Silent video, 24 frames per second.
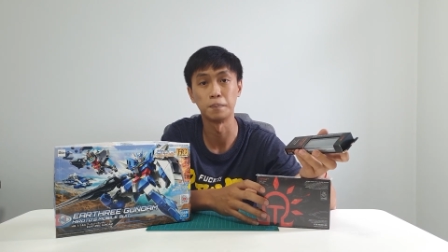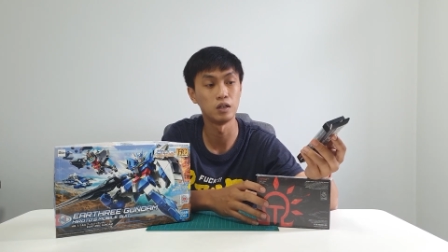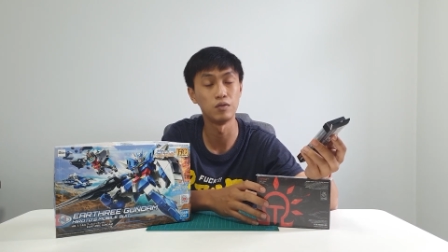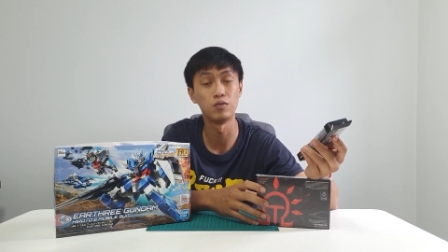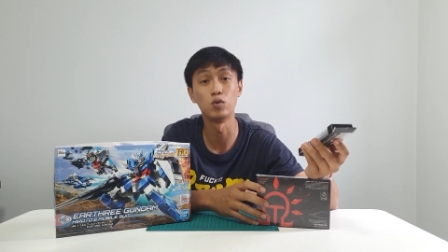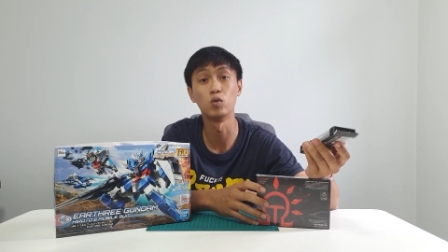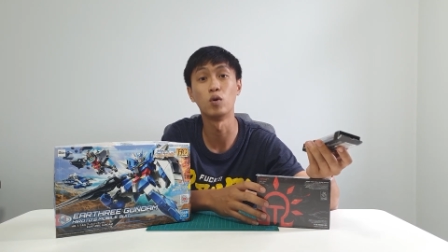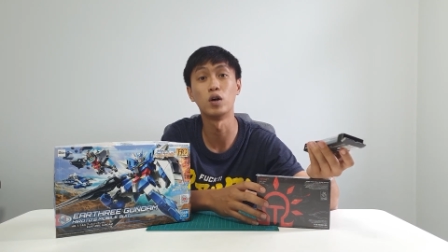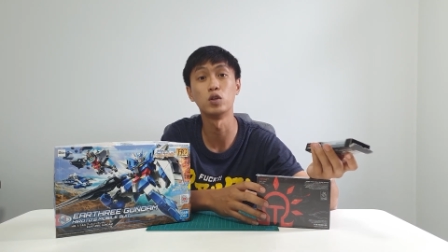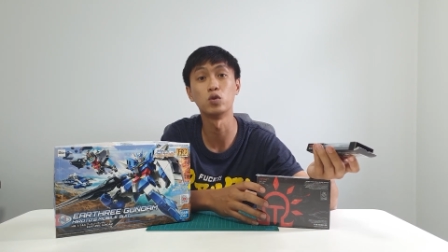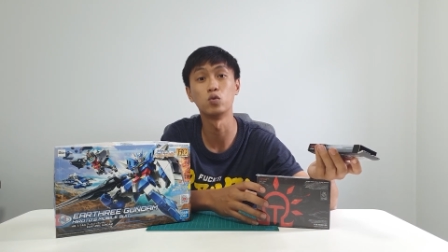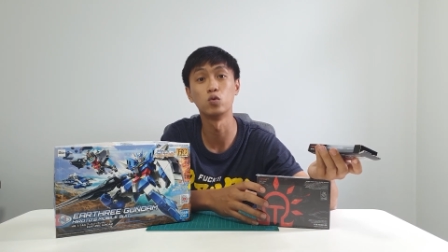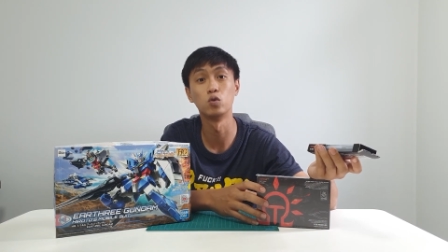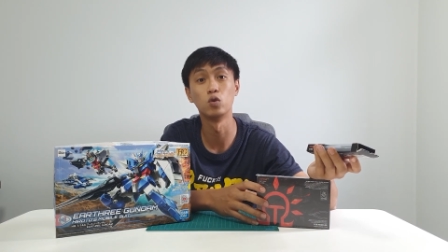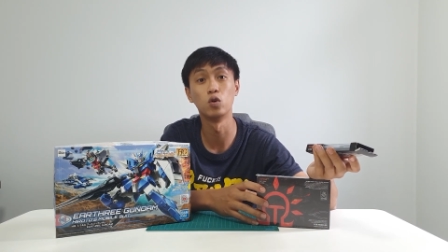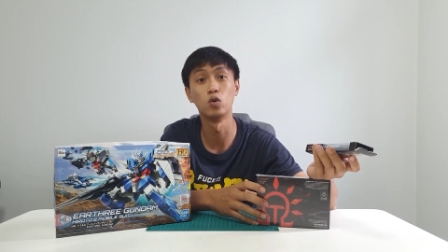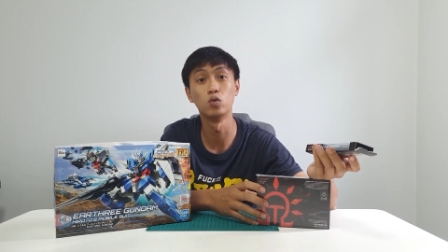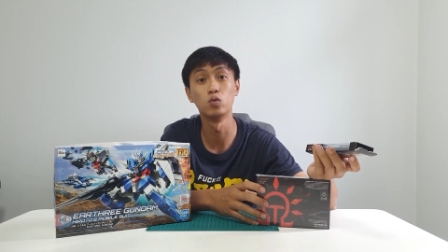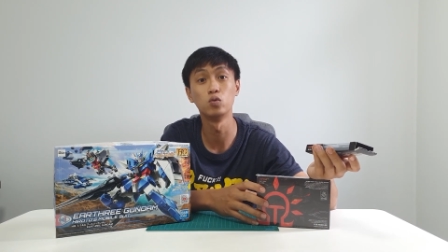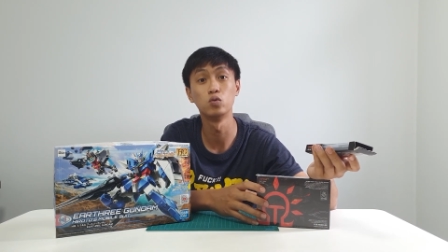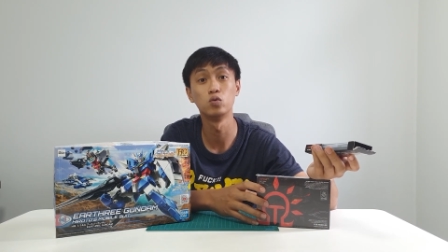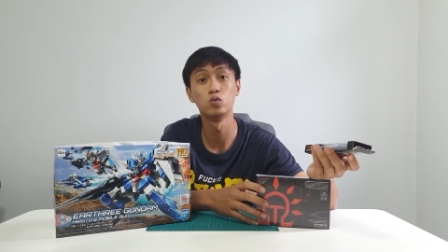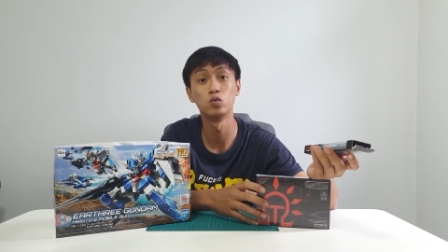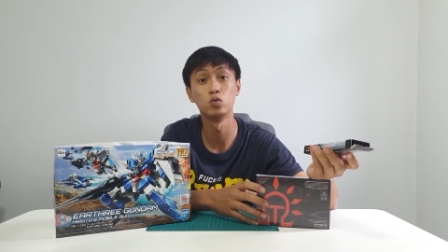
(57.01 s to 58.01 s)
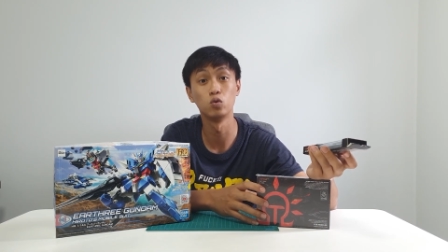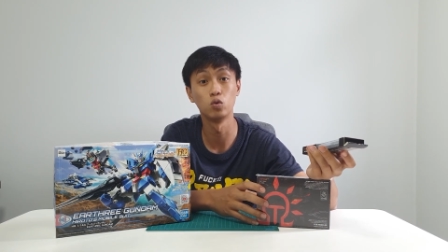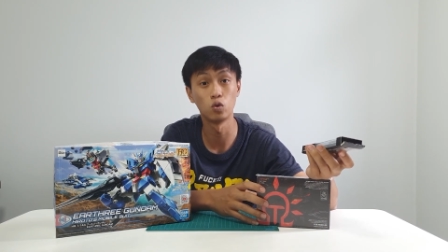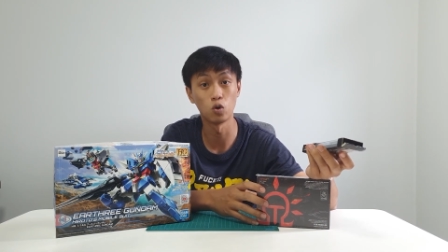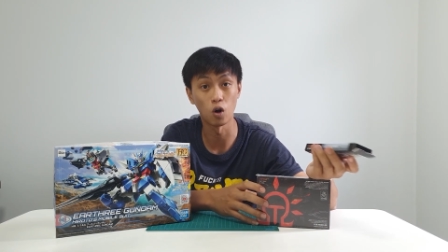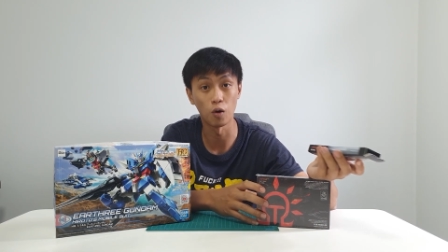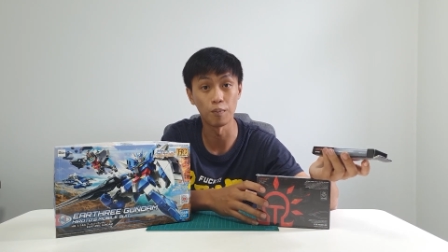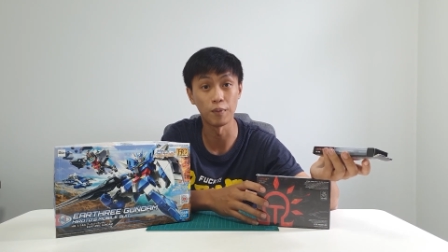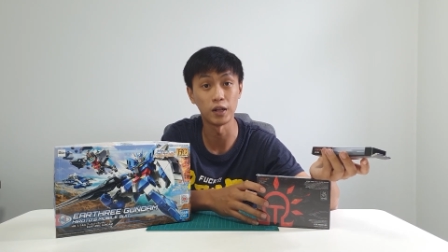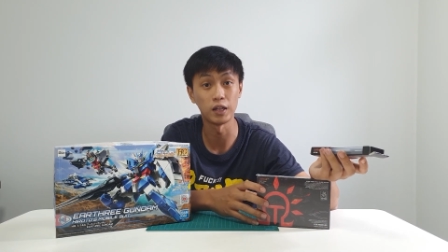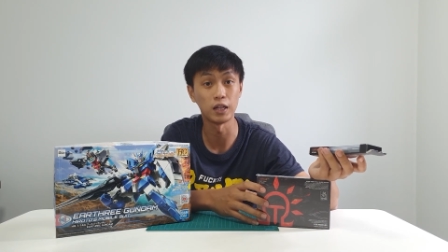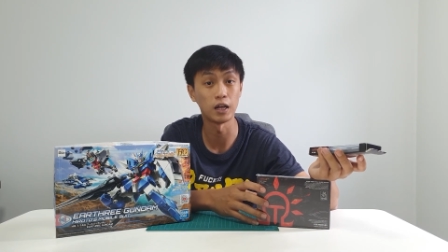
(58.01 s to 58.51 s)
If you want to know, do
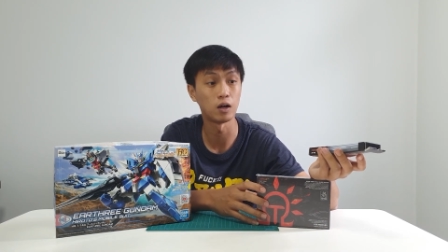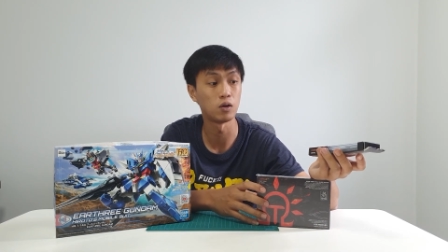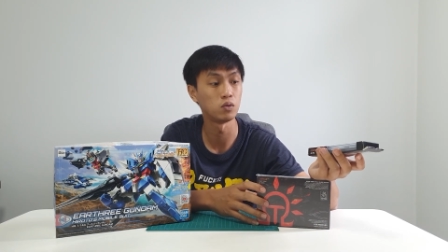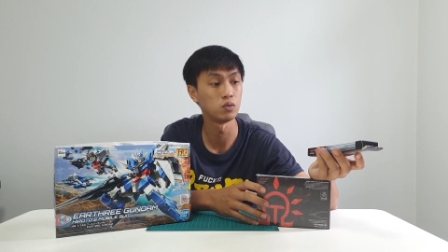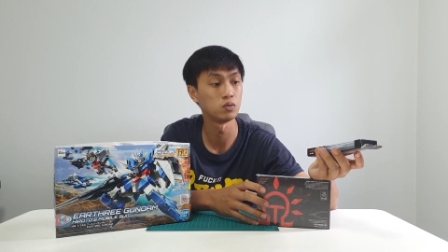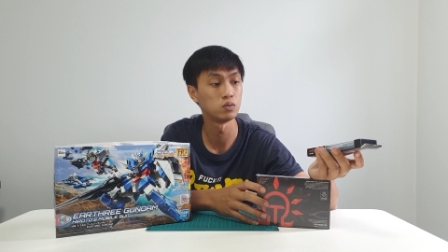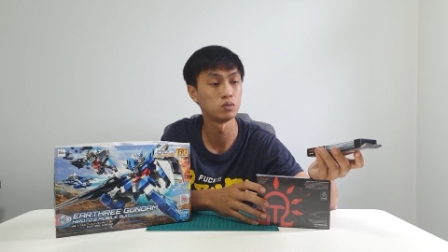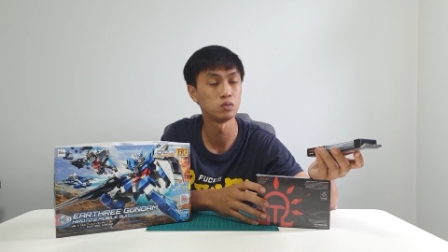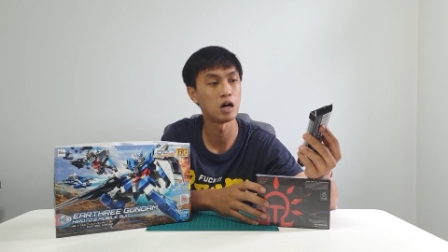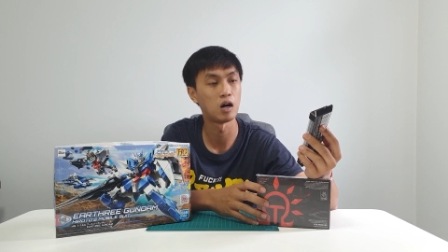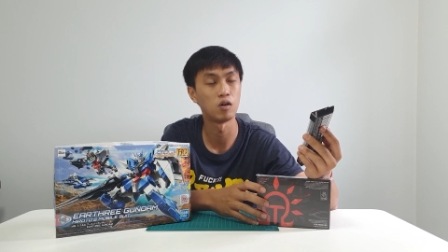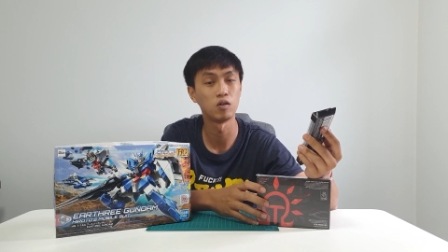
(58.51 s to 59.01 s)
comment down.